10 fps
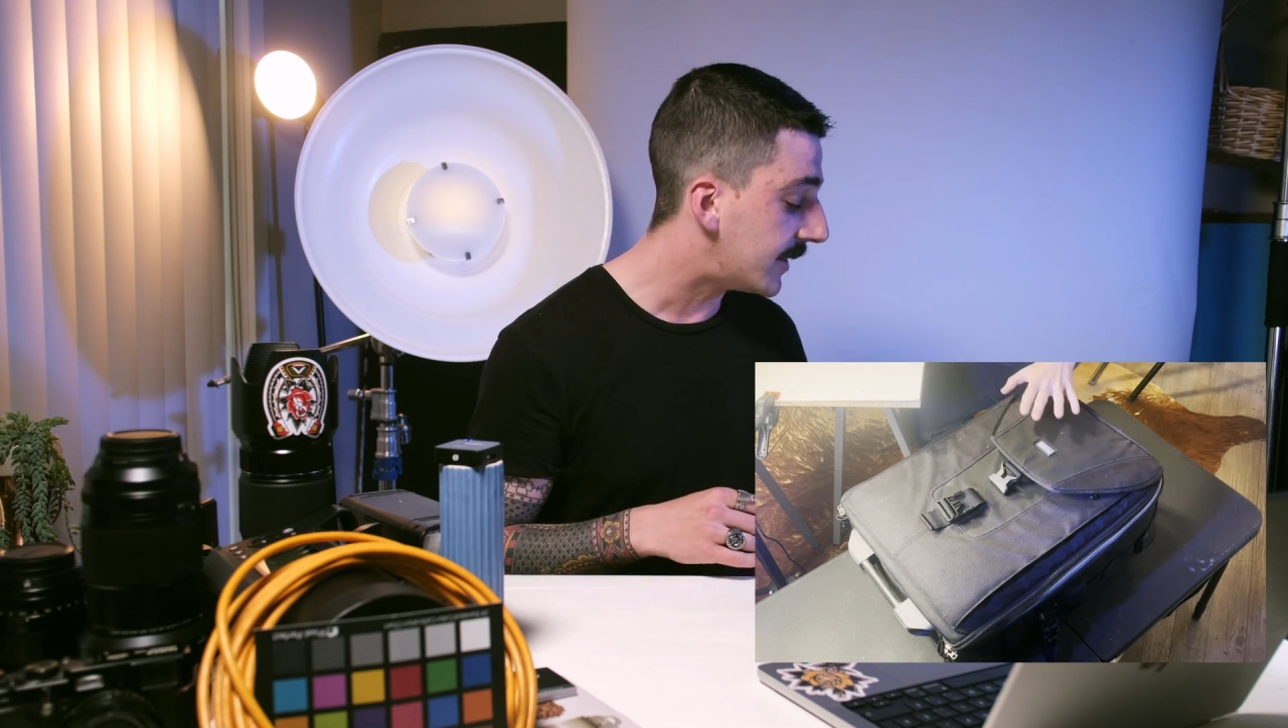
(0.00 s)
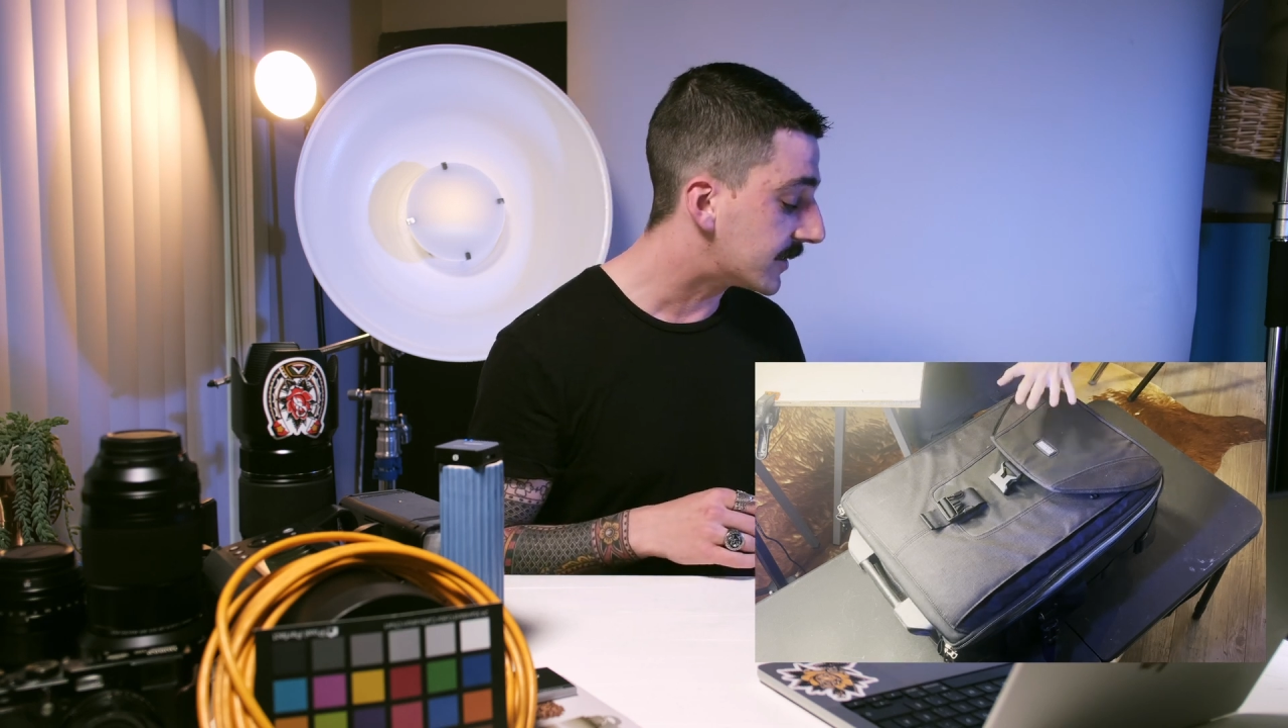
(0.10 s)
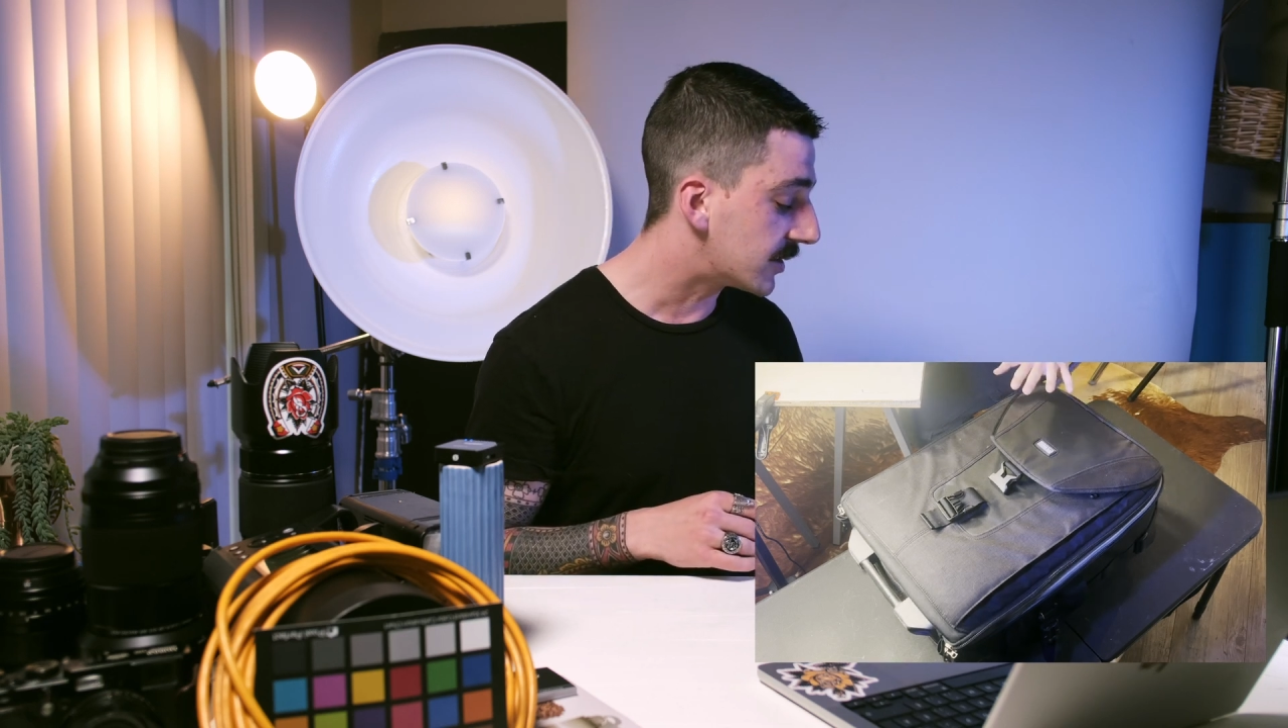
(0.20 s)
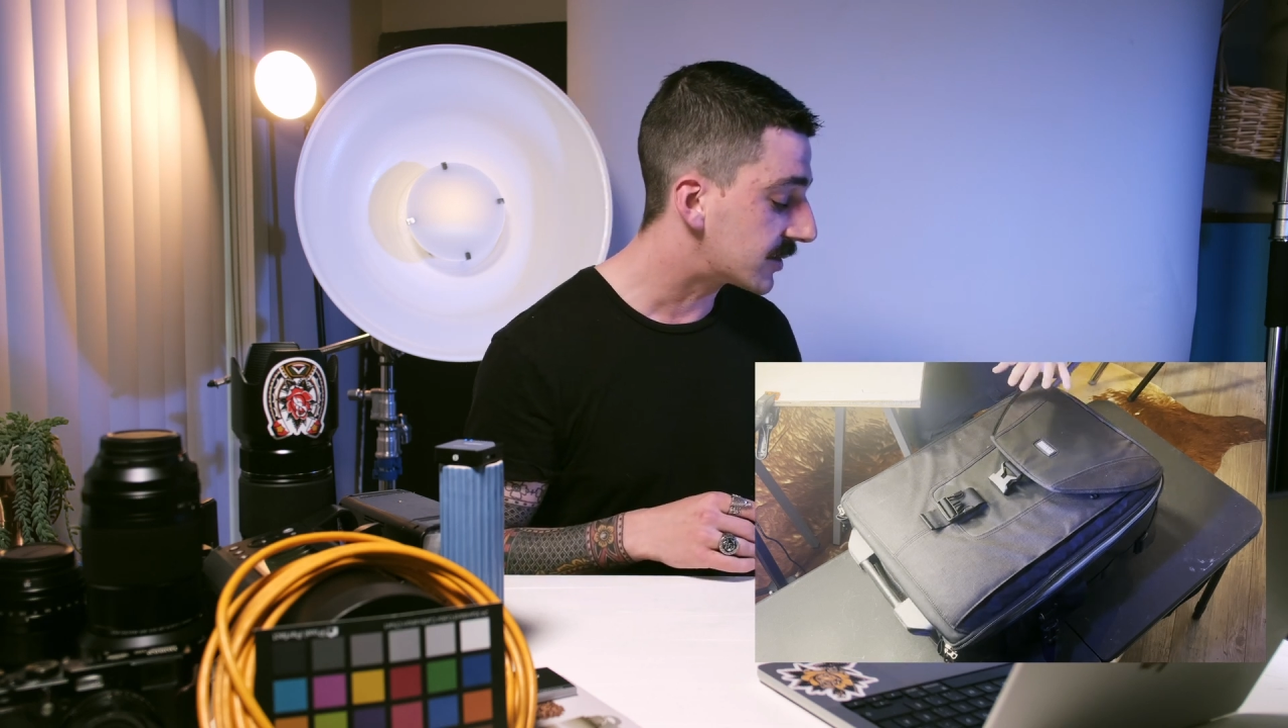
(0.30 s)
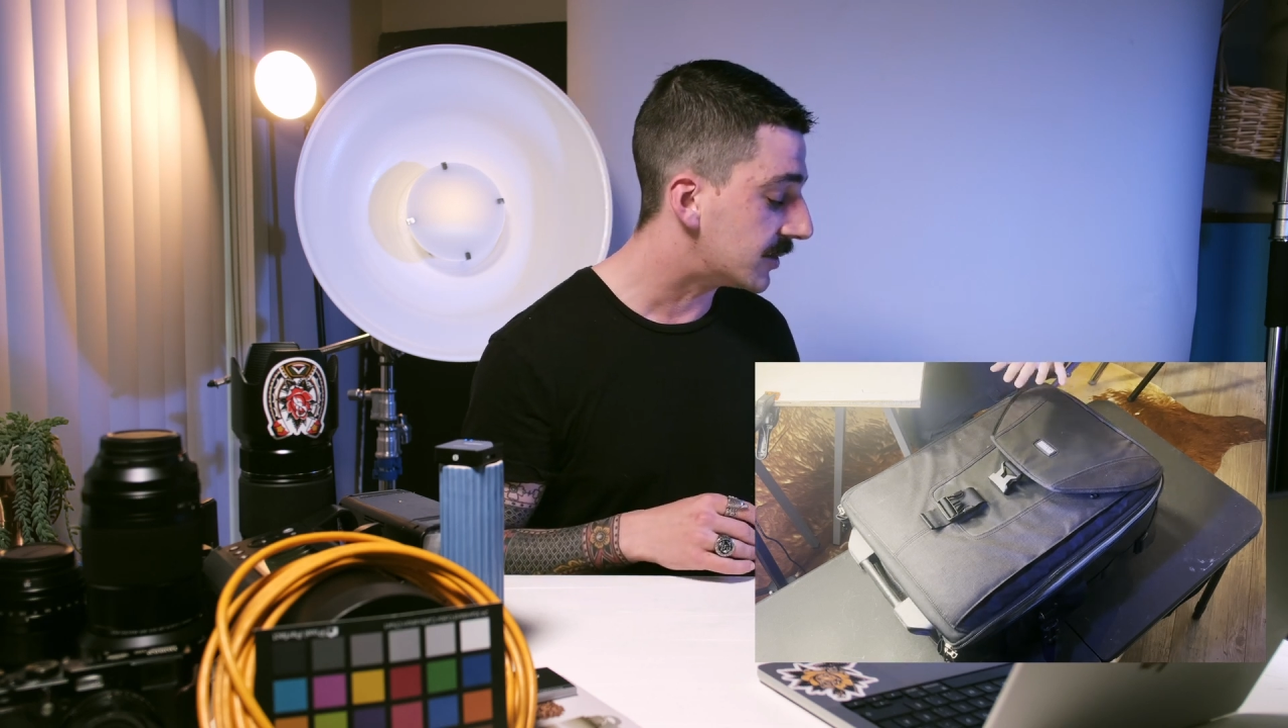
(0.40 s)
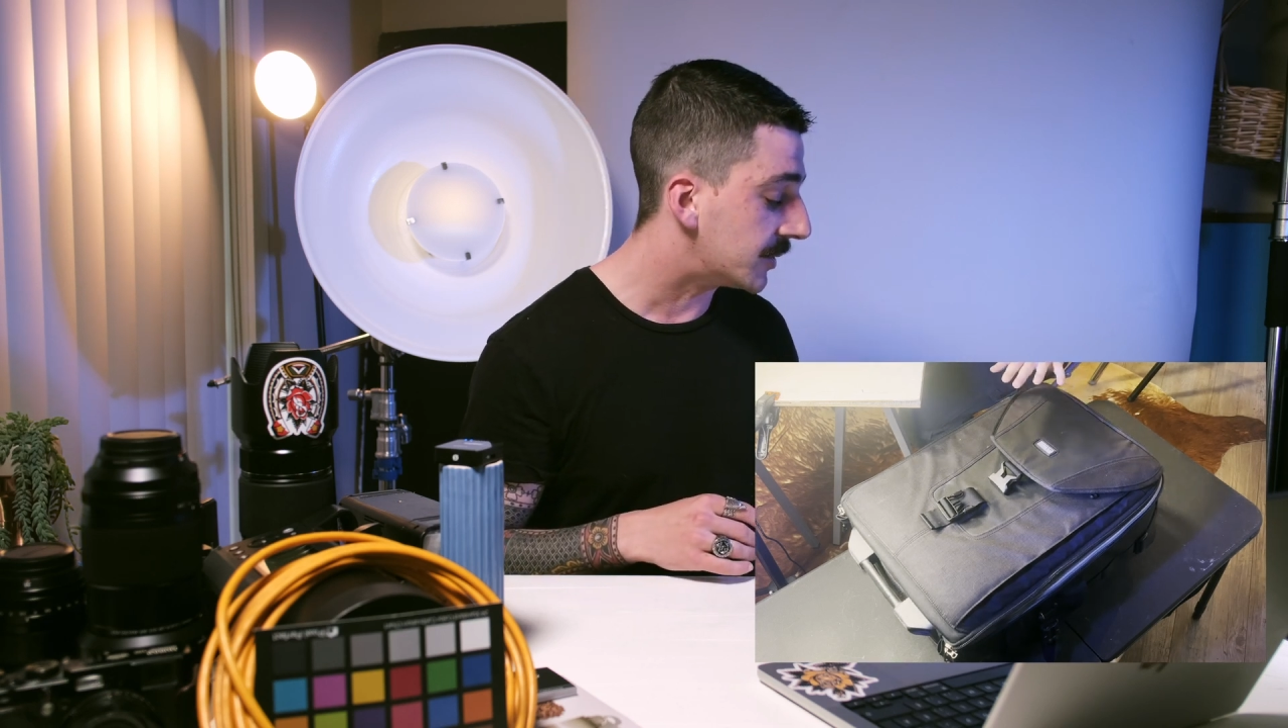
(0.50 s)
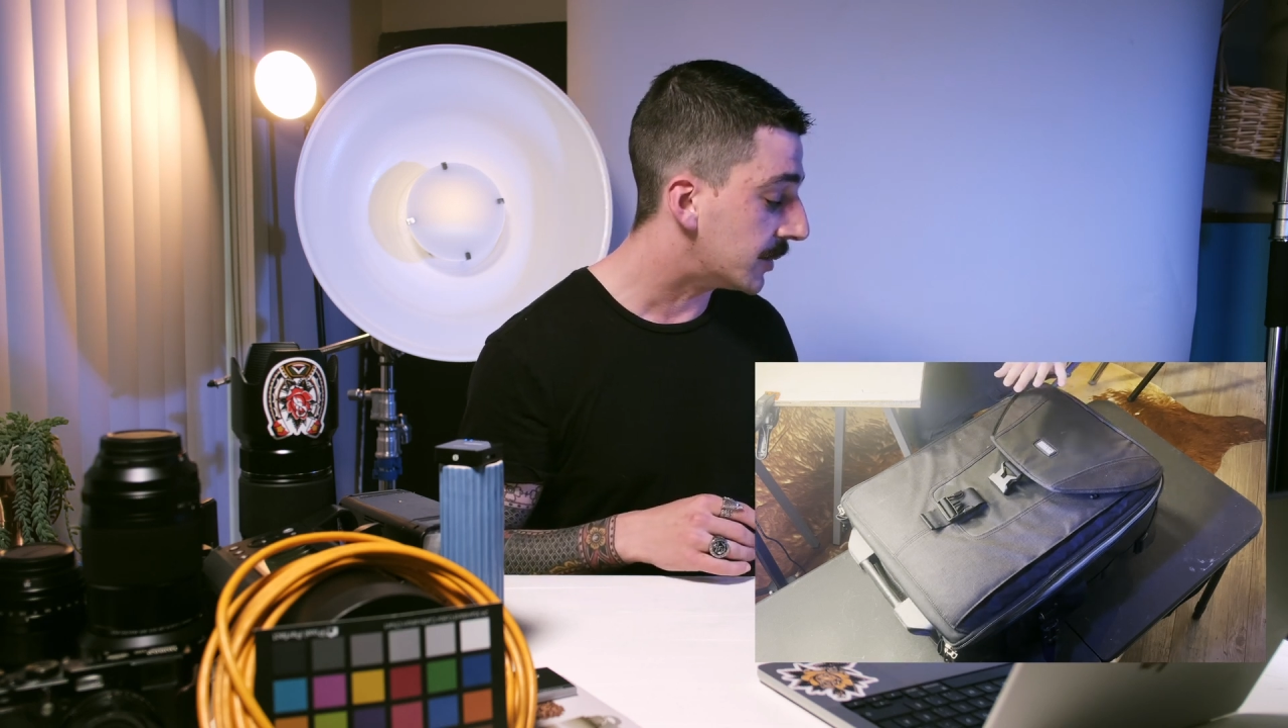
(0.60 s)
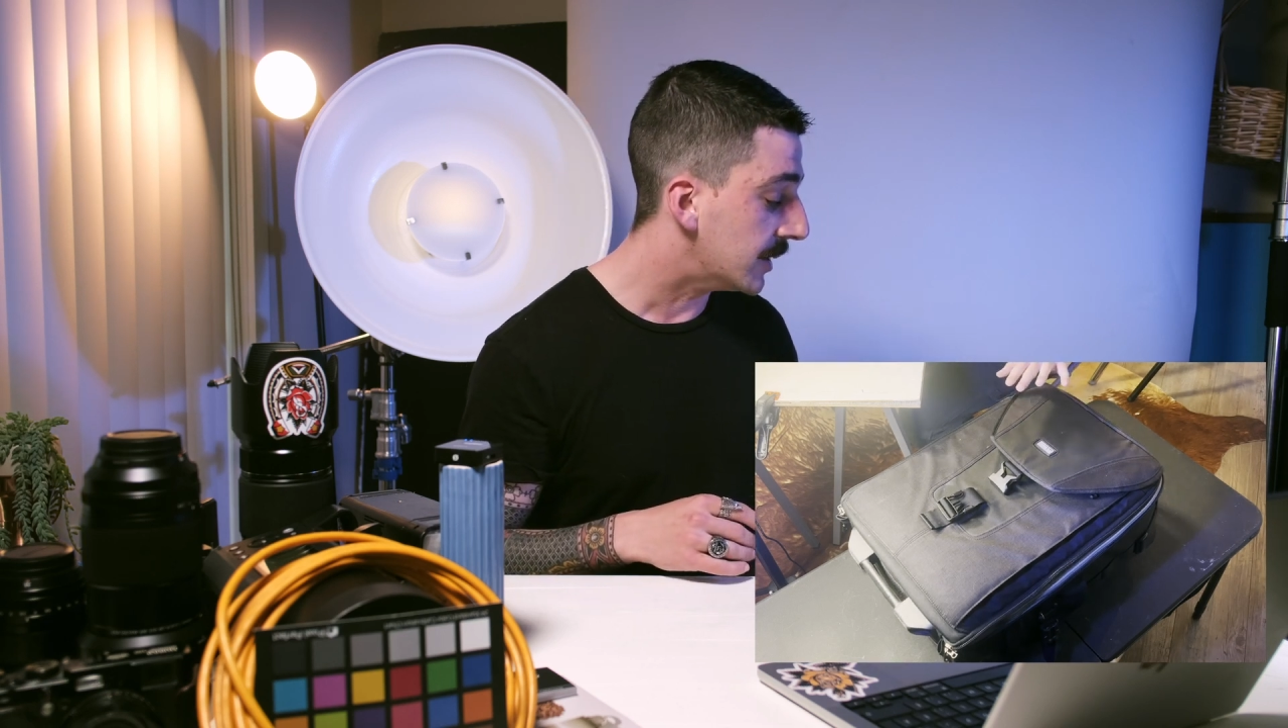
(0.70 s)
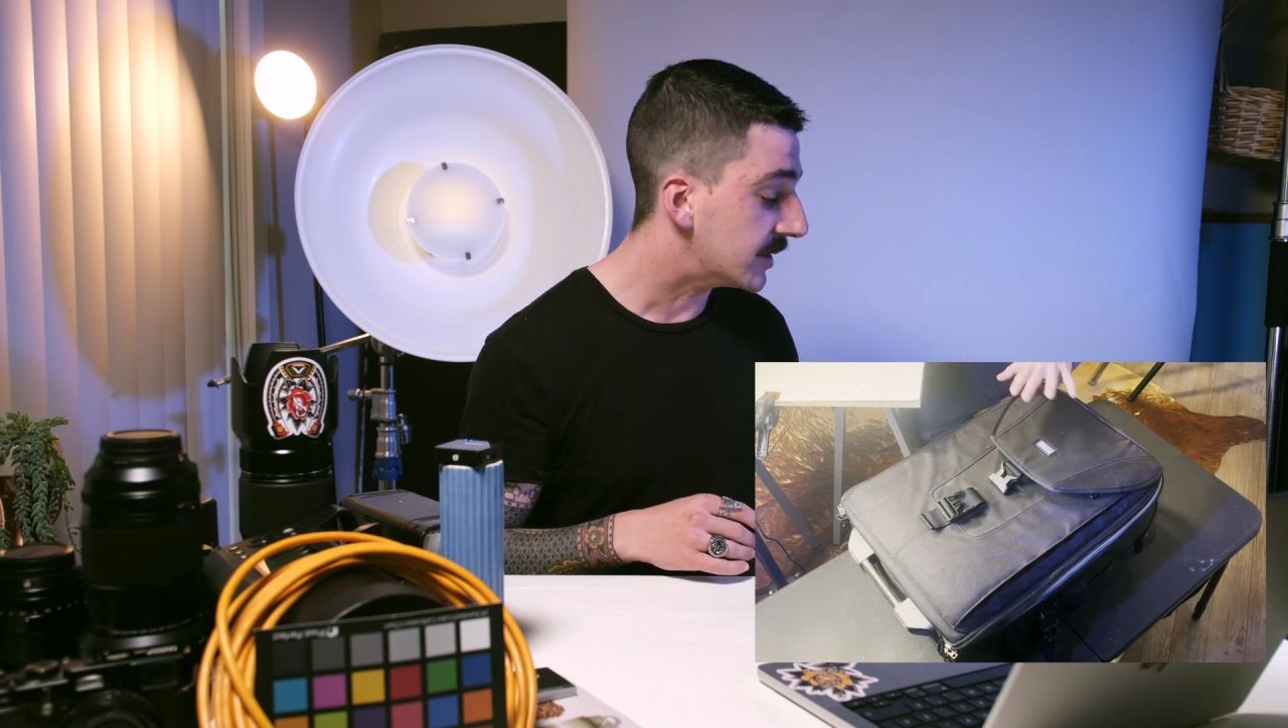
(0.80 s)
It's also